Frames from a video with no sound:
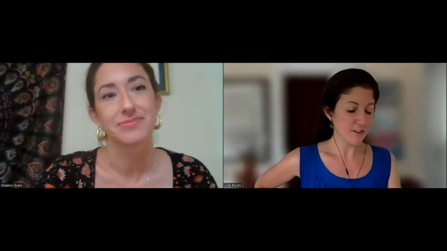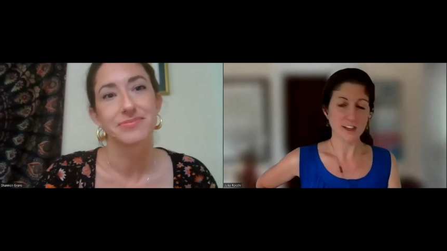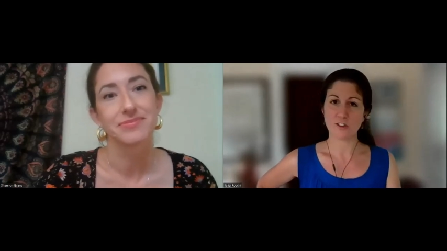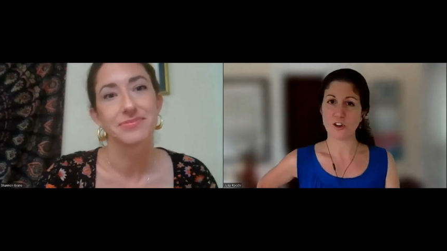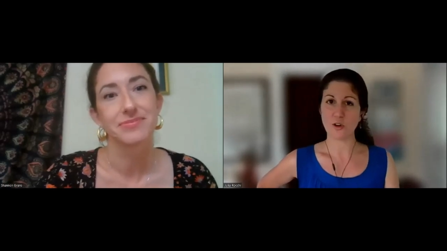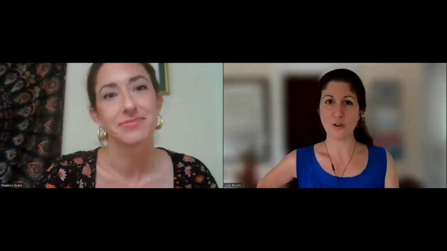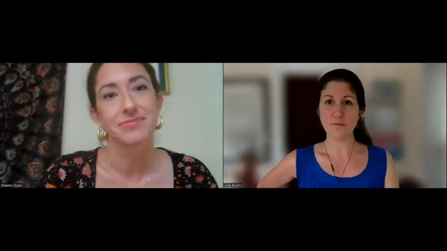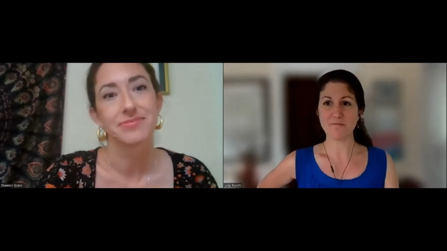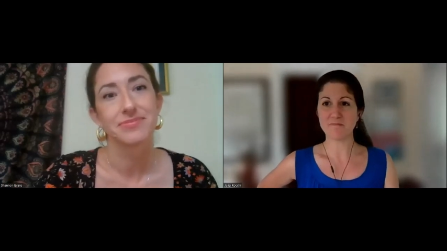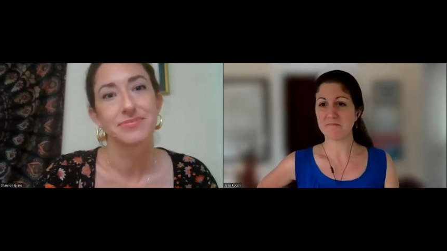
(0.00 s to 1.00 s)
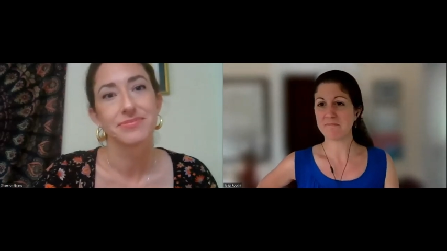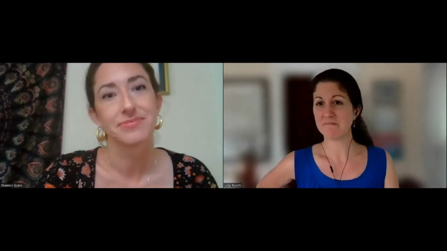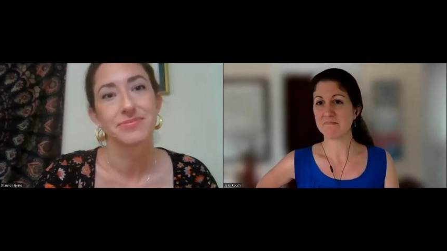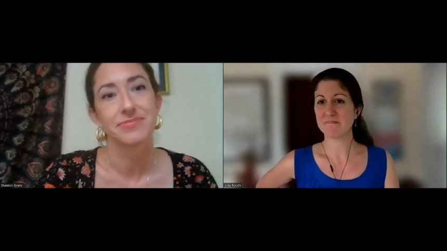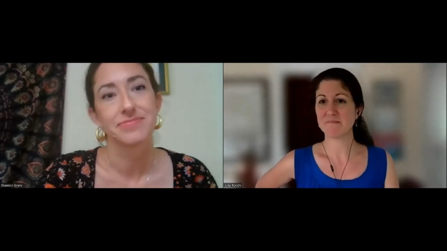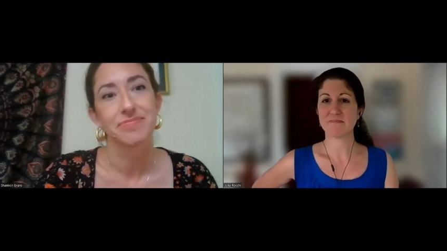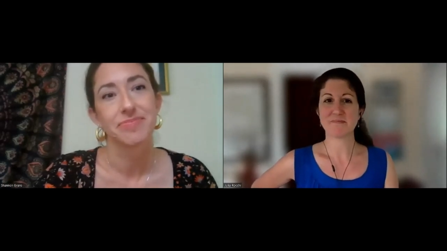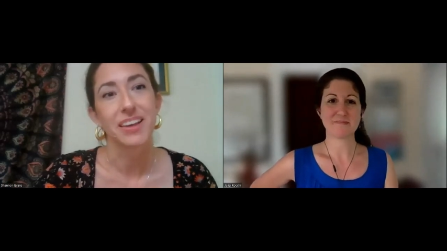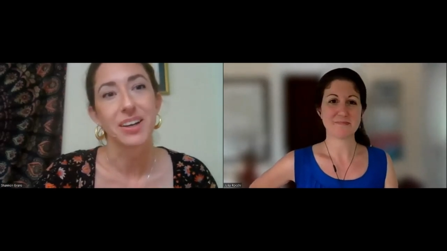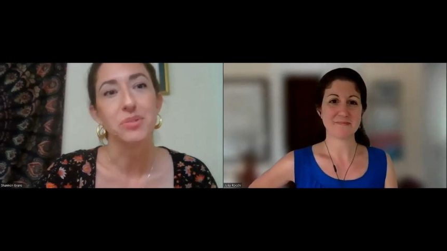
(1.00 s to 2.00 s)
Speaker 1: to get to know you?
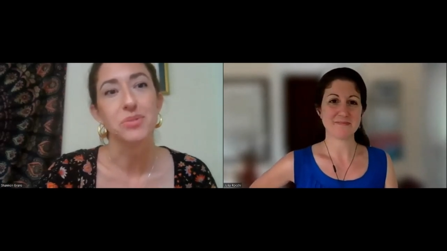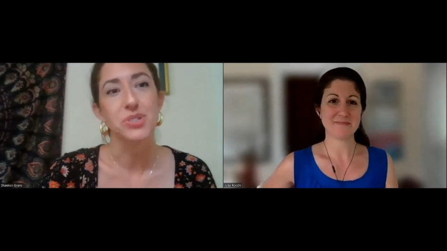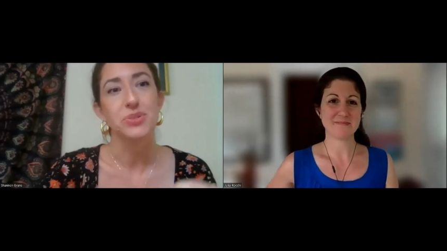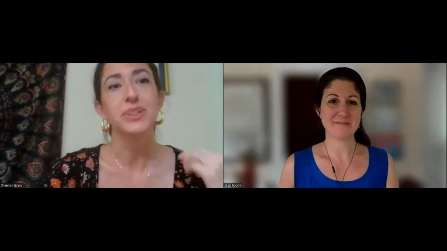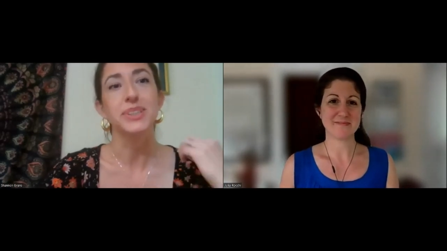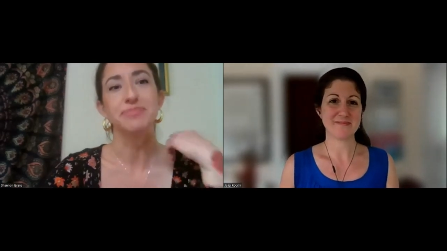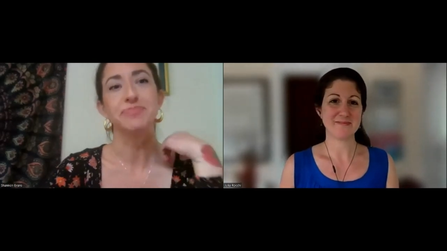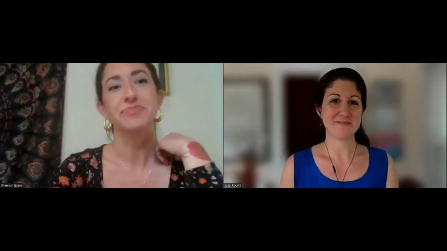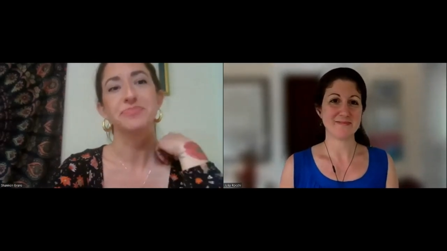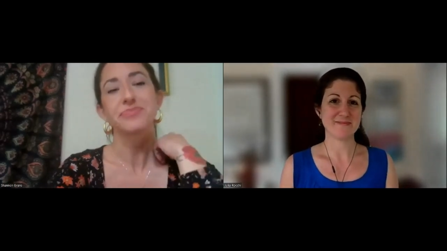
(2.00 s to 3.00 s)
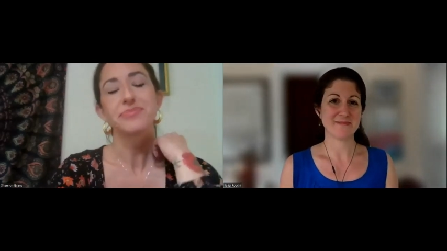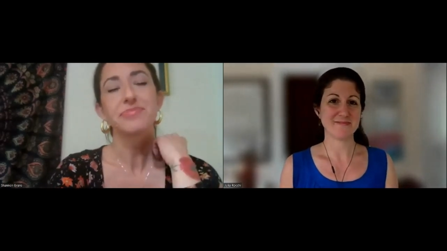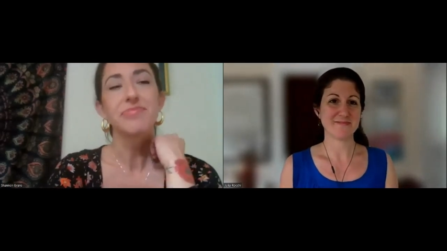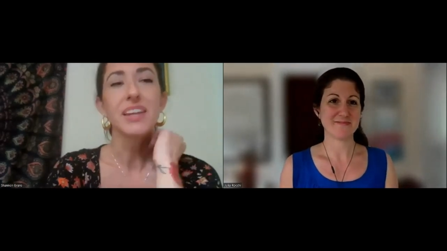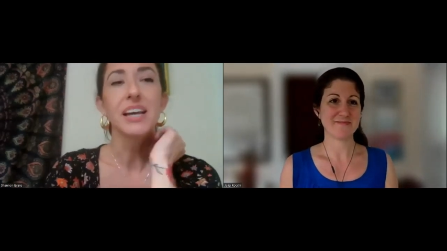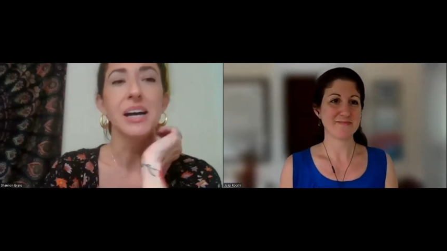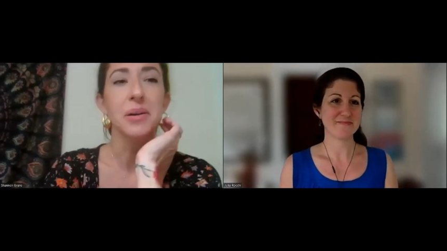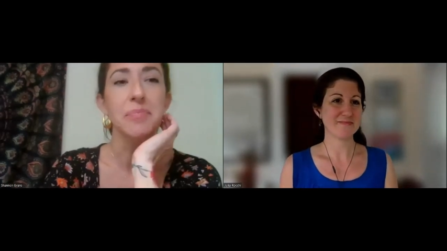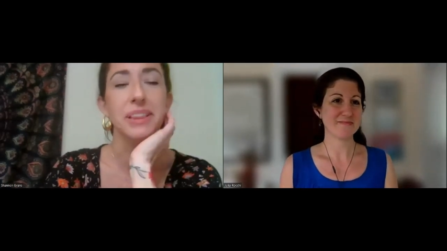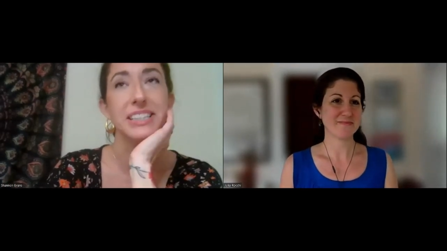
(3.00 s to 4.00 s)
Speaker 2: Sure.
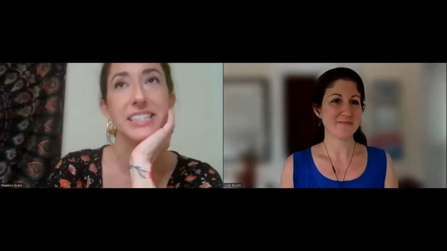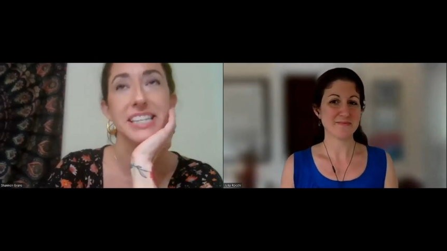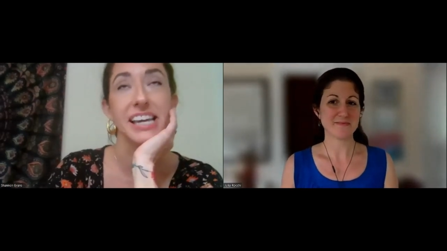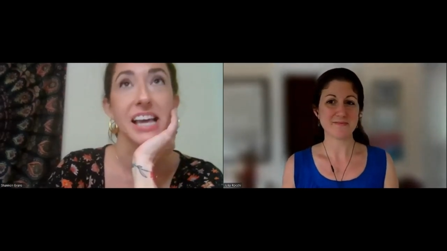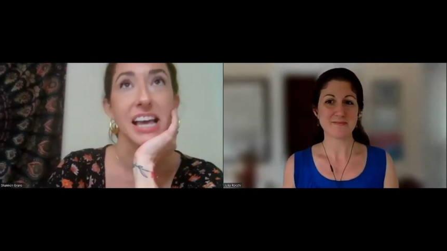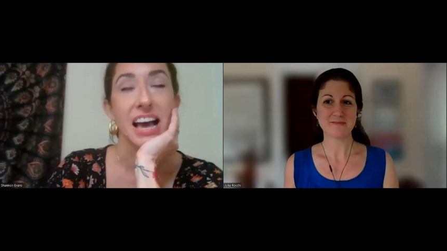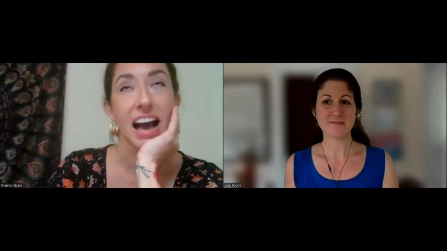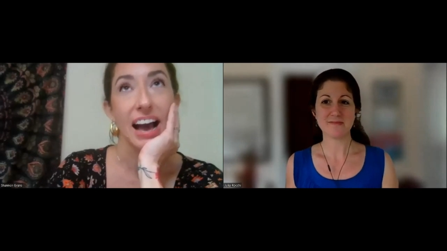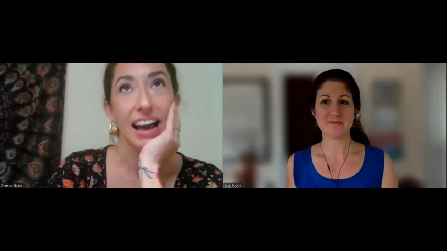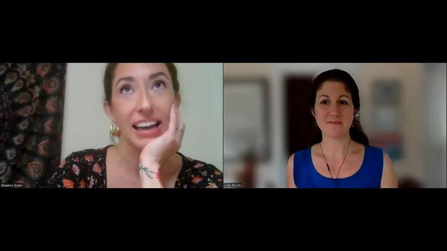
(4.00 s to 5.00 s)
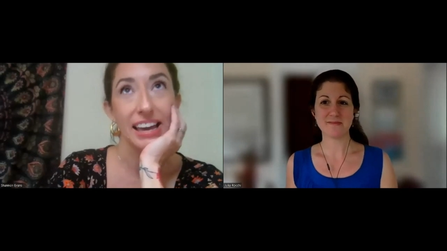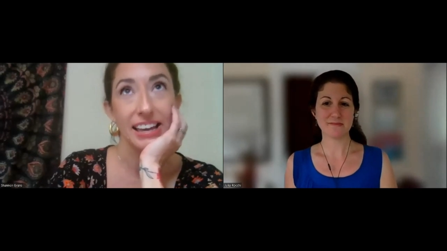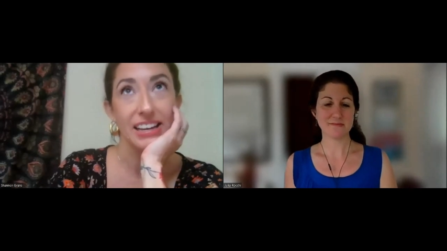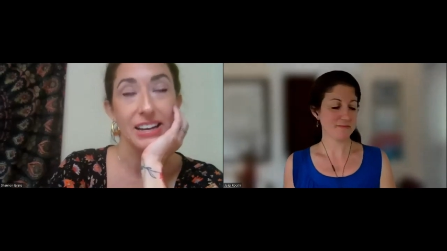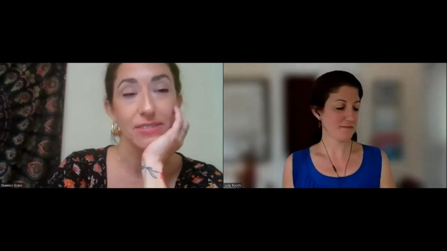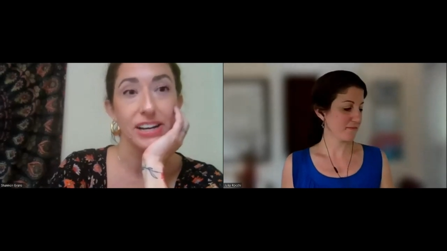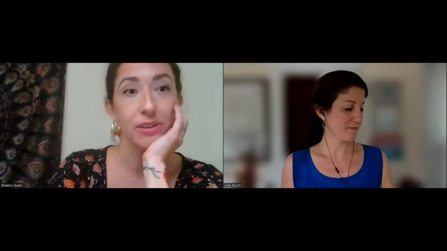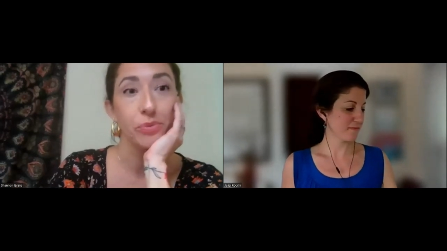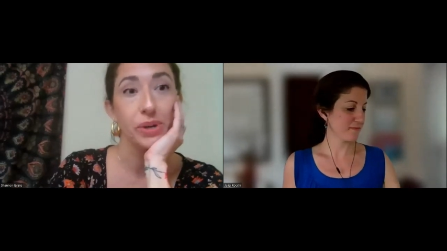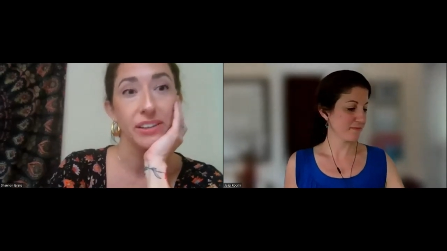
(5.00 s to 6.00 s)
Um, let's see. I I
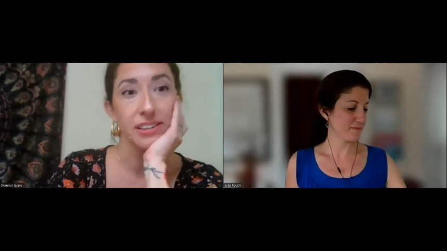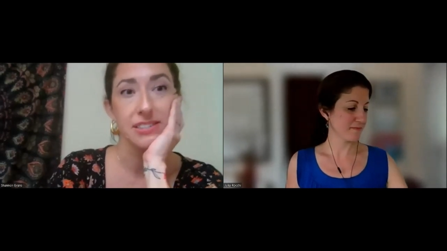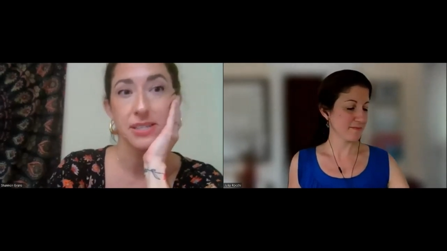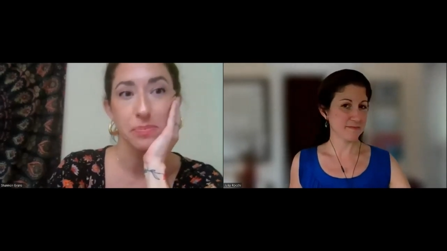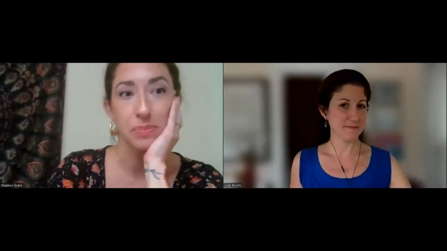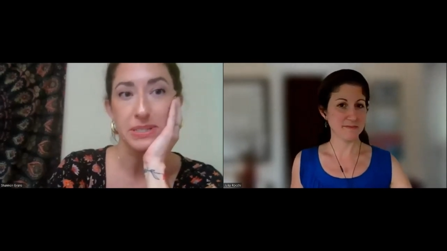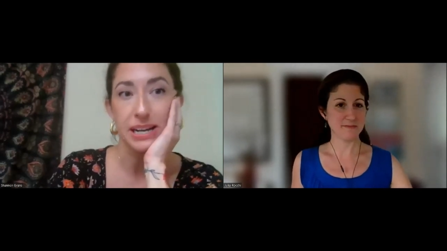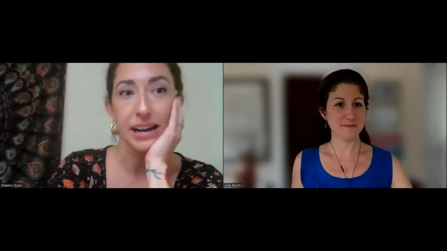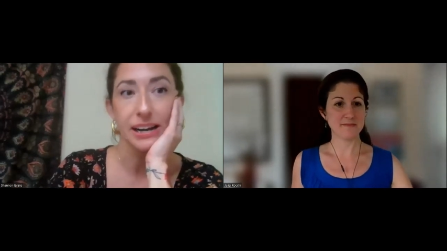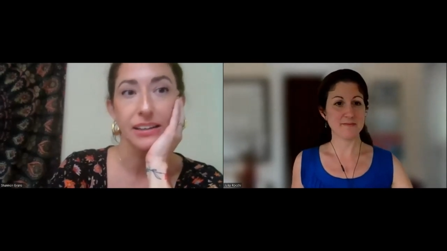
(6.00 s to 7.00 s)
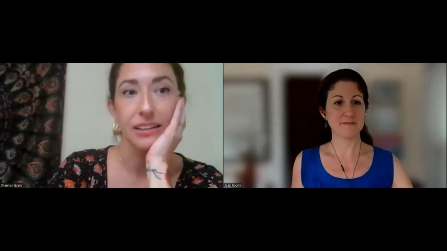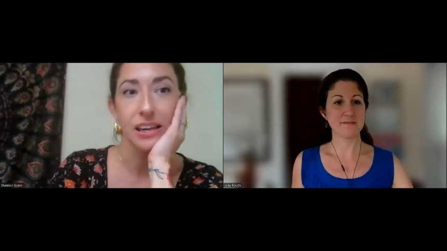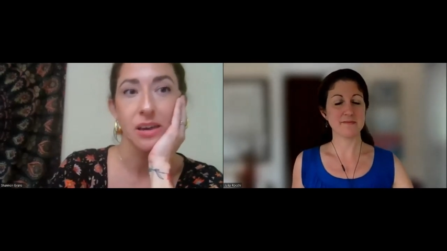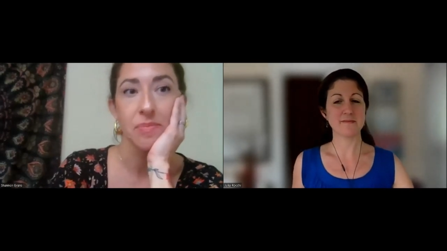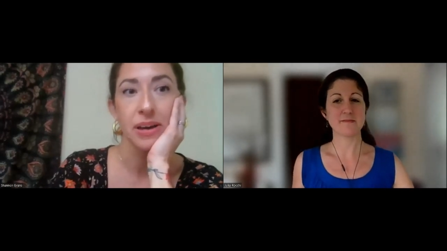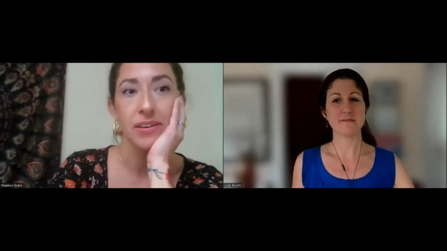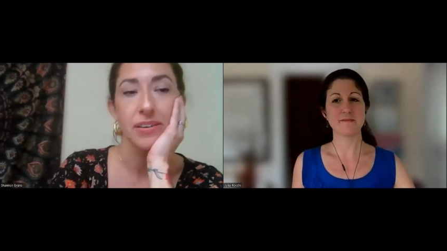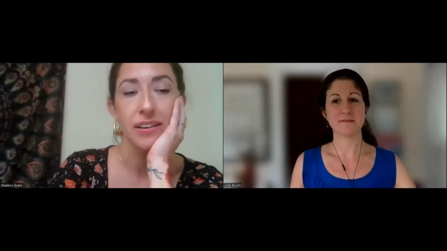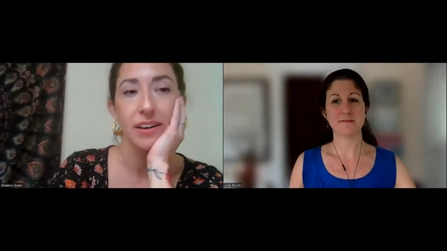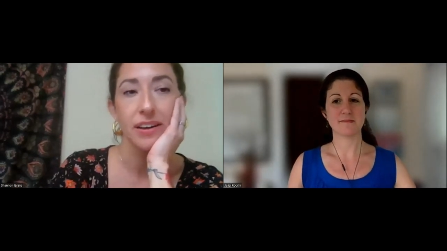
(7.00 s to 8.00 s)
write a weekly Substack email.